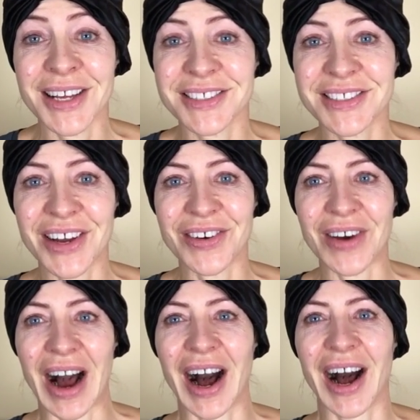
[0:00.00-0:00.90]
so
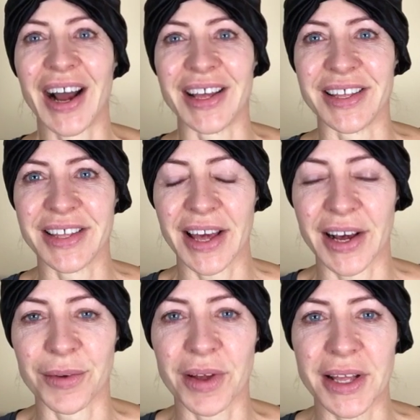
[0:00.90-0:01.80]
hi yeah
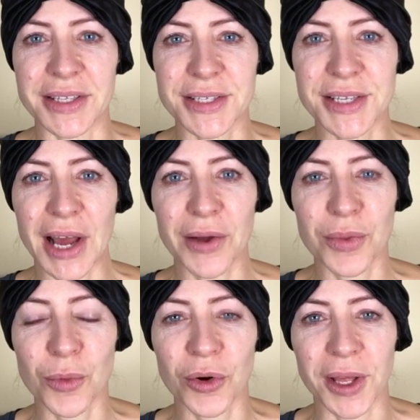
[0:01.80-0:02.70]
it's now
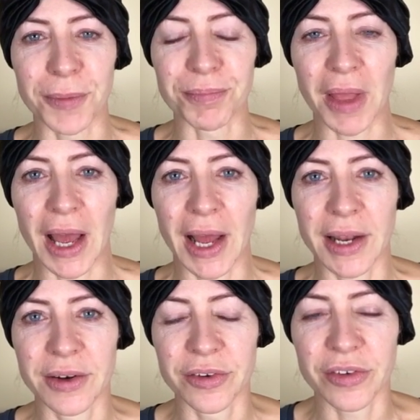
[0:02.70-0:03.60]
the morning
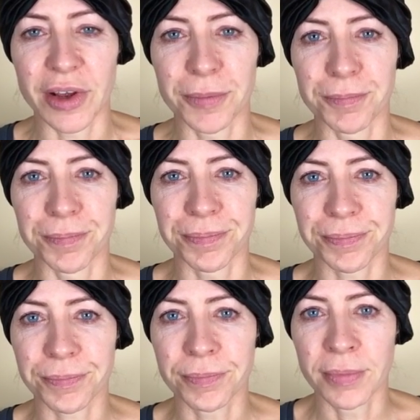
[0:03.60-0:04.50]
and um,
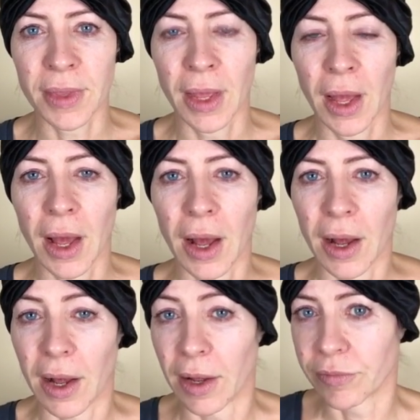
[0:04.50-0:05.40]

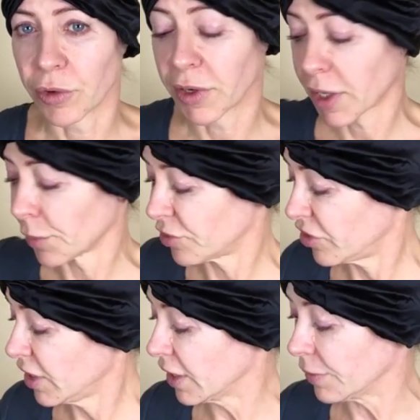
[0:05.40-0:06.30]
I've got a cup
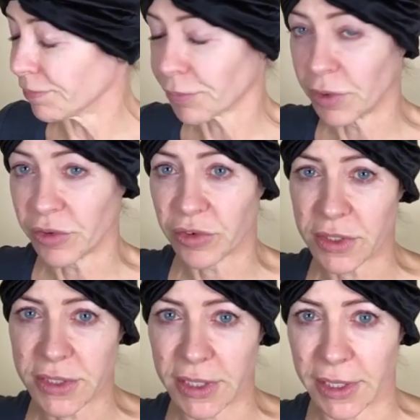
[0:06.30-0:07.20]
of tea which
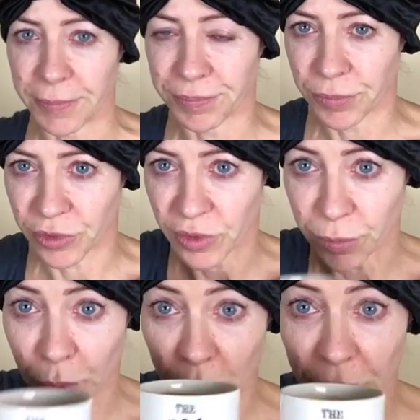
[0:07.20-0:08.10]
is the it's the
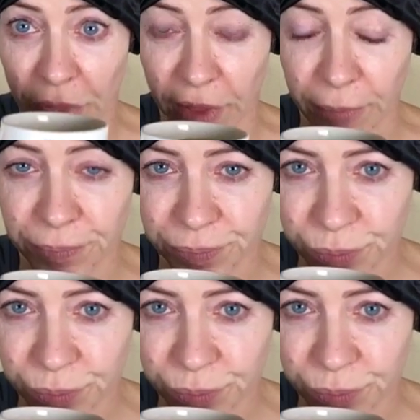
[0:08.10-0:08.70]
important thing